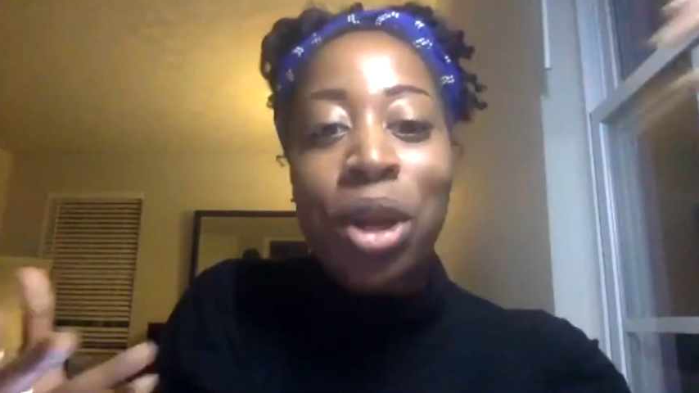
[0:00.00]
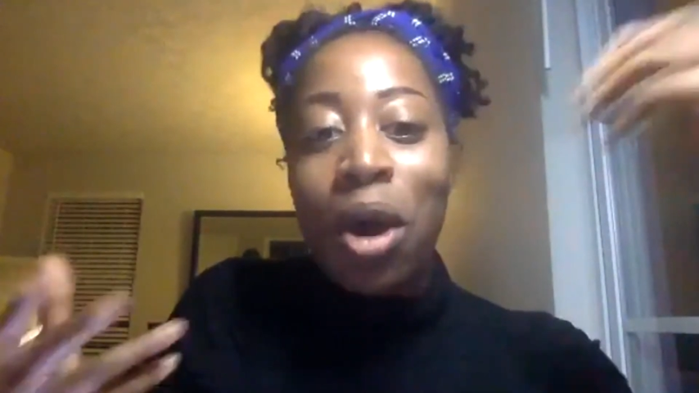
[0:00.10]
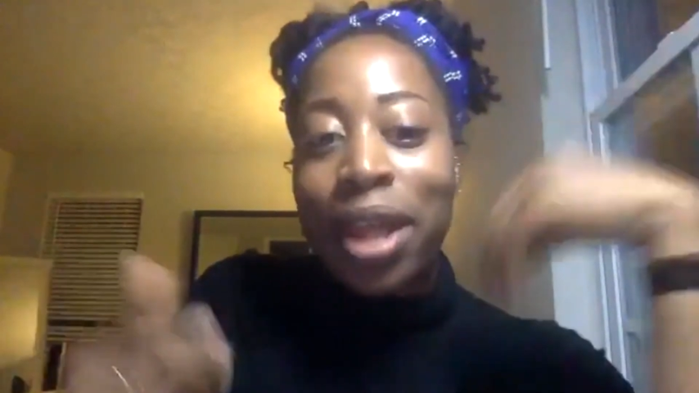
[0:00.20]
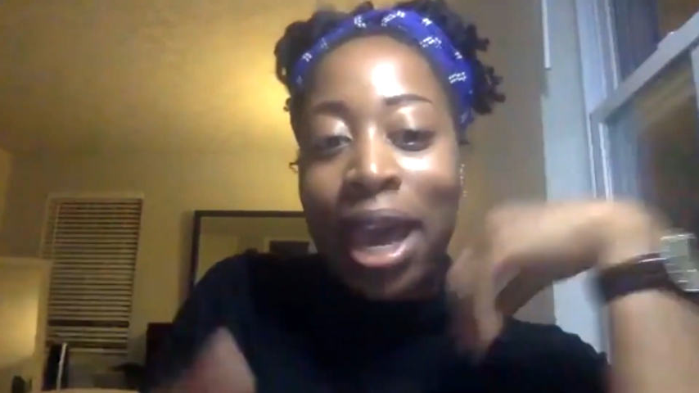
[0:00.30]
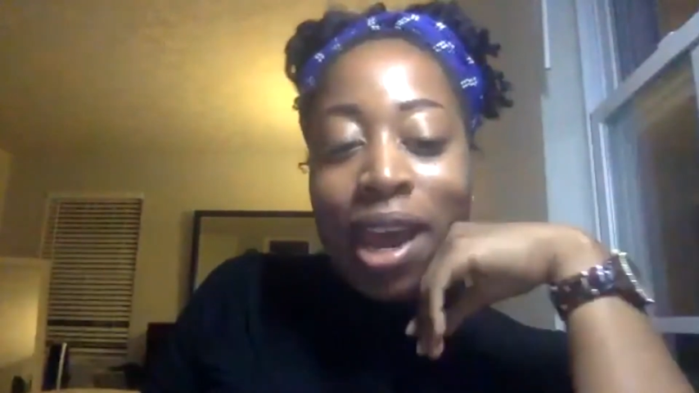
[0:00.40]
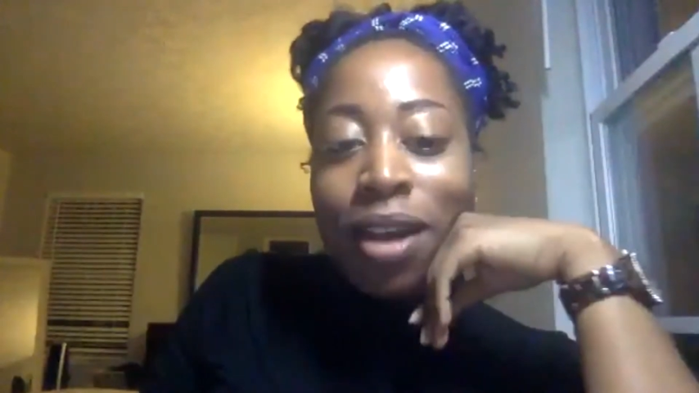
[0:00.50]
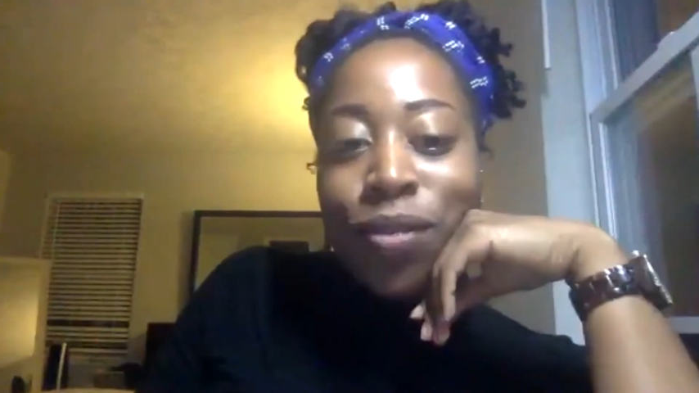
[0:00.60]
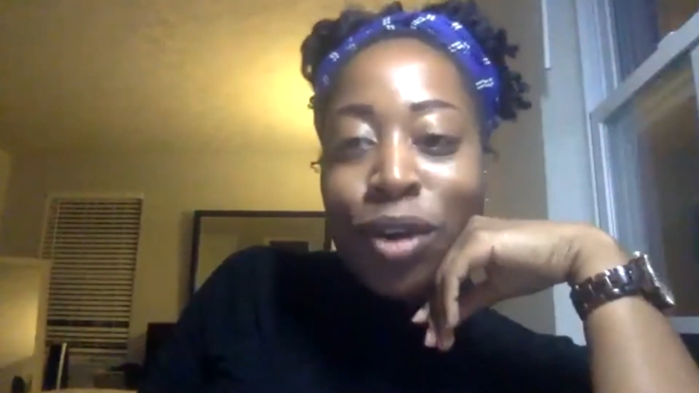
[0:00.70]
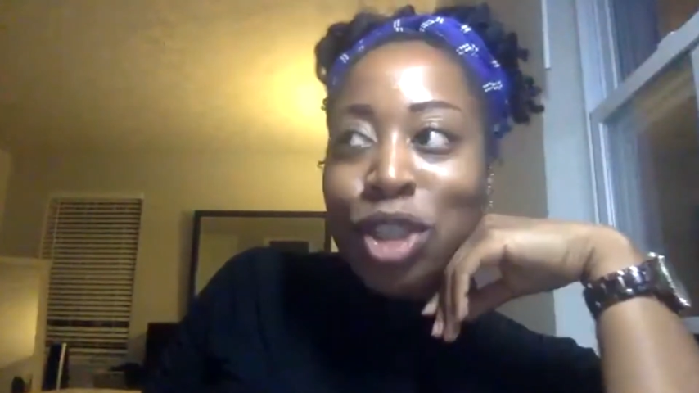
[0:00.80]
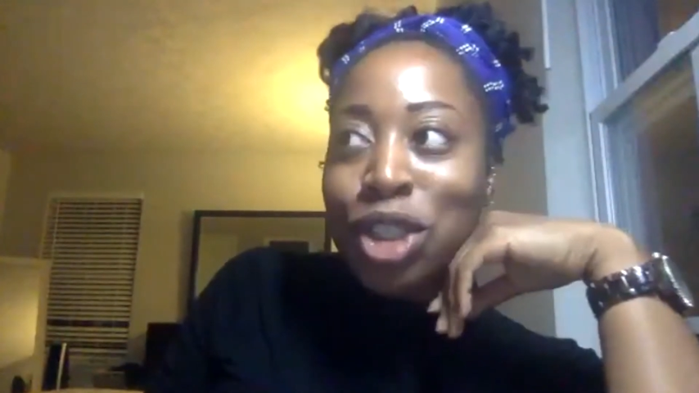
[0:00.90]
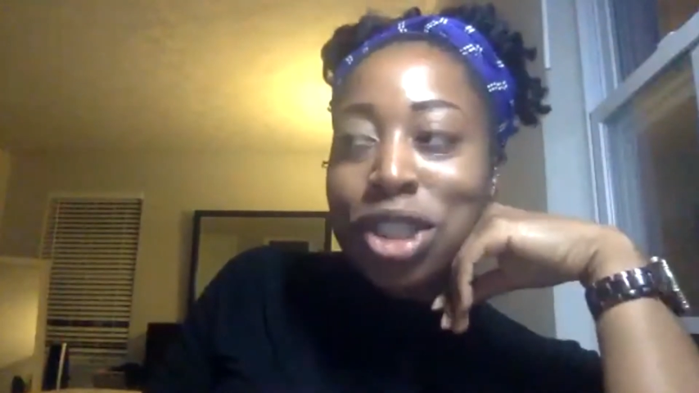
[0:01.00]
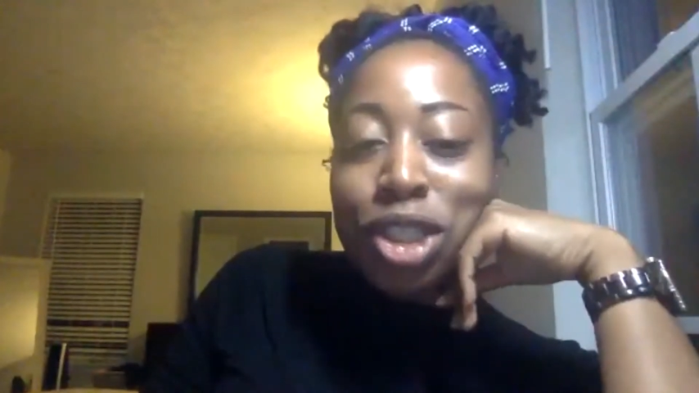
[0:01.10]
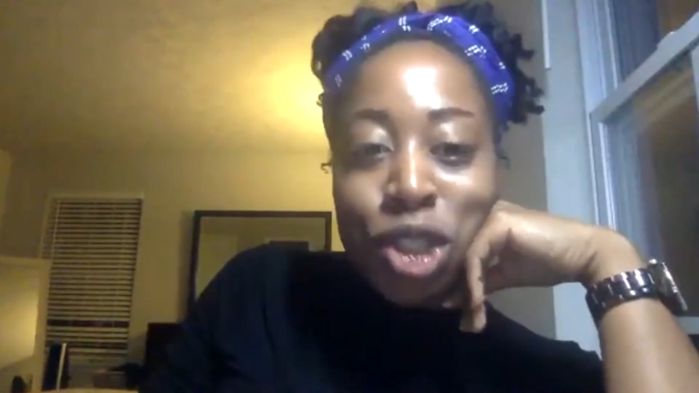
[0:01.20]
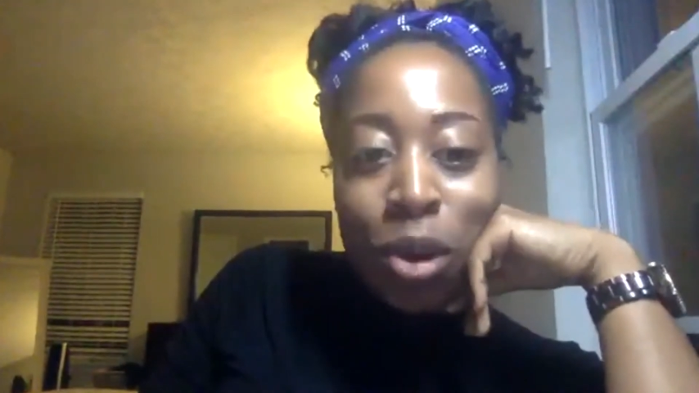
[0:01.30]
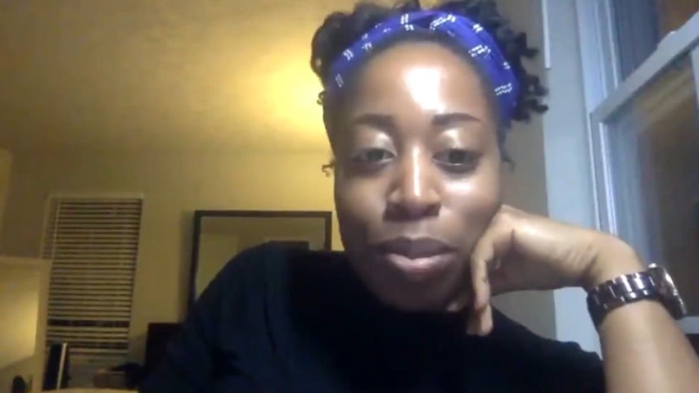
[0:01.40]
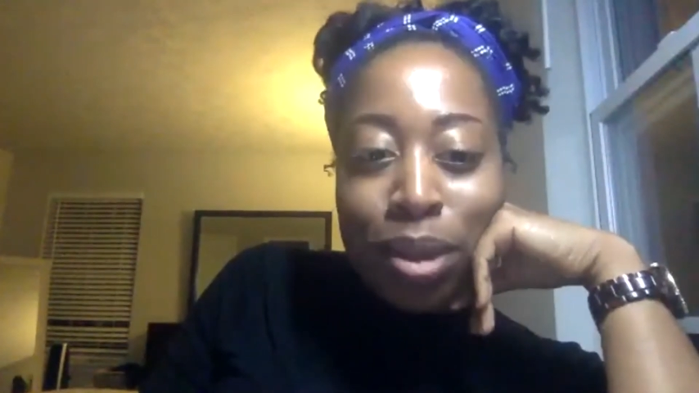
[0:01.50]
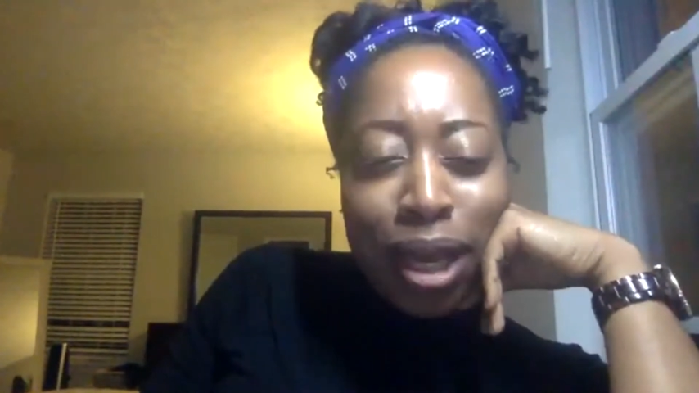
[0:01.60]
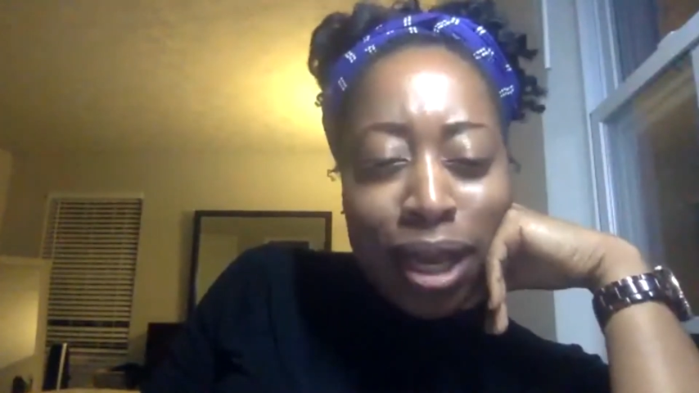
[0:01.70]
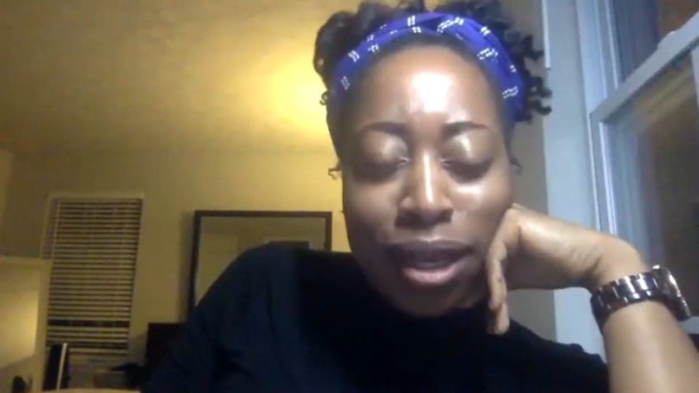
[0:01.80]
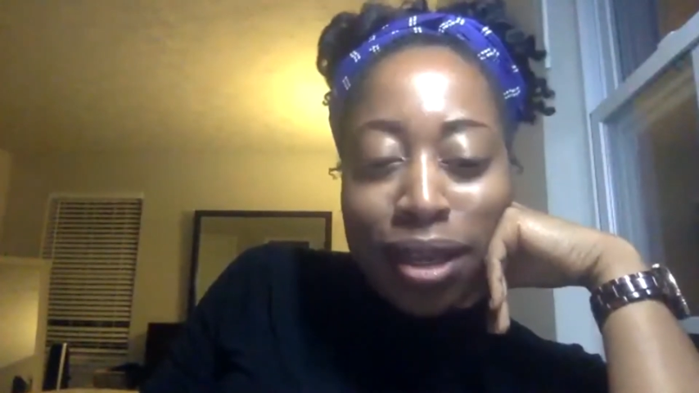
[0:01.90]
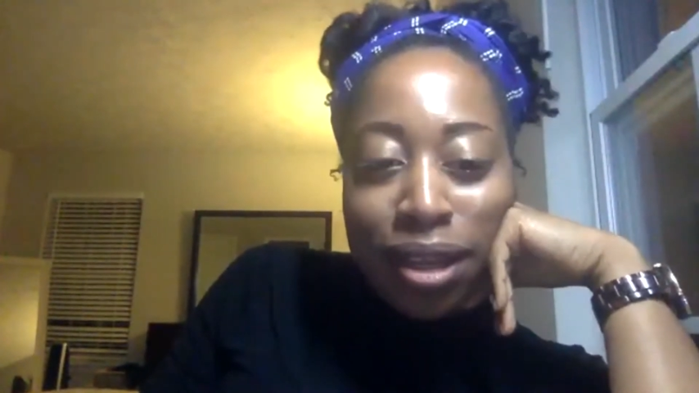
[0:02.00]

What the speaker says: all that effort just to show up late.